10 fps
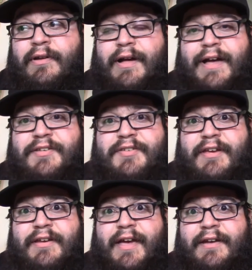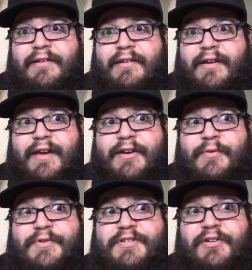I seen that, and they
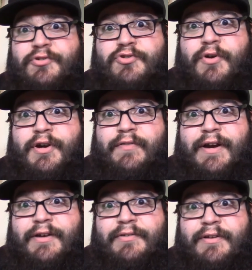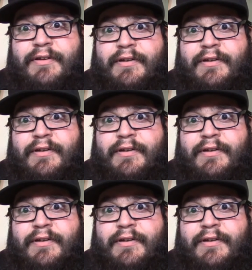were still joking around.